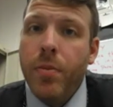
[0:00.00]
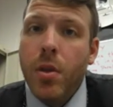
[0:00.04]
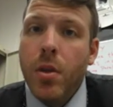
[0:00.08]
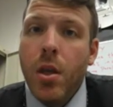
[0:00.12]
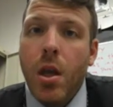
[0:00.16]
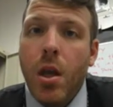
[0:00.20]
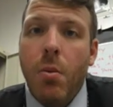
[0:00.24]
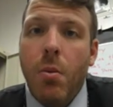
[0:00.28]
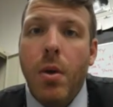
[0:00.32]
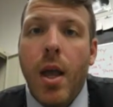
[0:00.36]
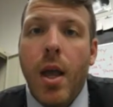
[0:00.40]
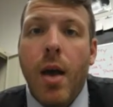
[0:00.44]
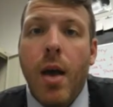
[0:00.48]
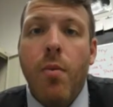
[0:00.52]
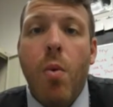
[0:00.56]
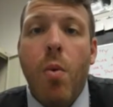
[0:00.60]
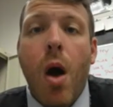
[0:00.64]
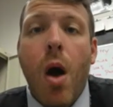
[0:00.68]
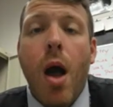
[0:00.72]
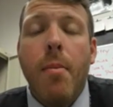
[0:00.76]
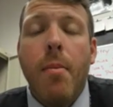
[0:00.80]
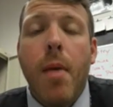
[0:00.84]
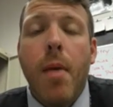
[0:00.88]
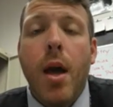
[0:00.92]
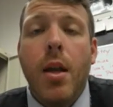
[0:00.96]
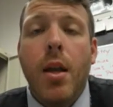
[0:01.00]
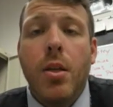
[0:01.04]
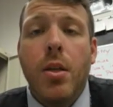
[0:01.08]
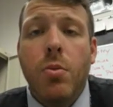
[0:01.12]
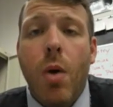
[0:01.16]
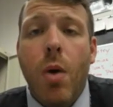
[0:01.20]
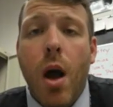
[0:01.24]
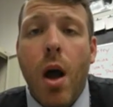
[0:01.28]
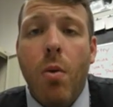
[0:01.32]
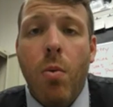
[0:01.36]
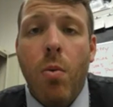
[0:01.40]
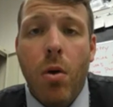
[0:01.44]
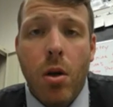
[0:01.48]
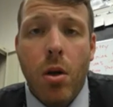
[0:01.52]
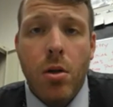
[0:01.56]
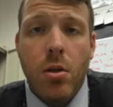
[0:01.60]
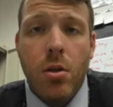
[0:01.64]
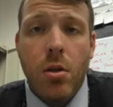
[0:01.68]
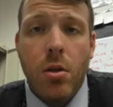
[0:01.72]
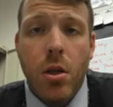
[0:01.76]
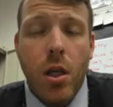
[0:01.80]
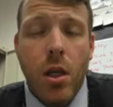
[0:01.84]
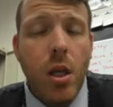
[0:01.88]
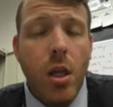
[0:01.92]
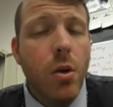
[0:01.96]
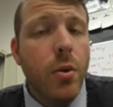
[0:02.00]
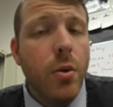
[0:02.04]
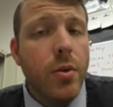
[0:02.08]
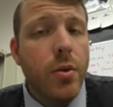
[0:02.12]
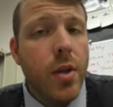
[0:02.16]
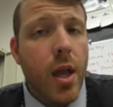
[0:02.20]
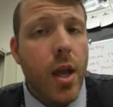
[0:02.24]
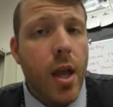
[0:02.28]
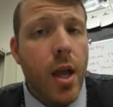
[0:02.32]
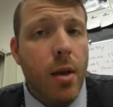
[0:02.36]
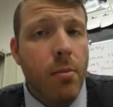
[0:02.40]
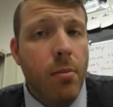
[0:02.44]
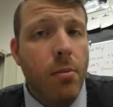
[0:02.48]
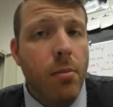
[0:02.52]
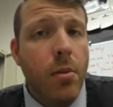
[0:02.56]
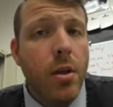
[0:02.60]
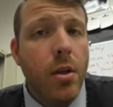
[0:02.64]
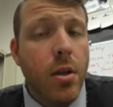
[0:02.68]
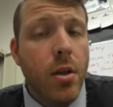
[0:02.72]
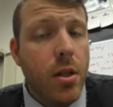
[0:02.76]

and we have y minus y1 equals m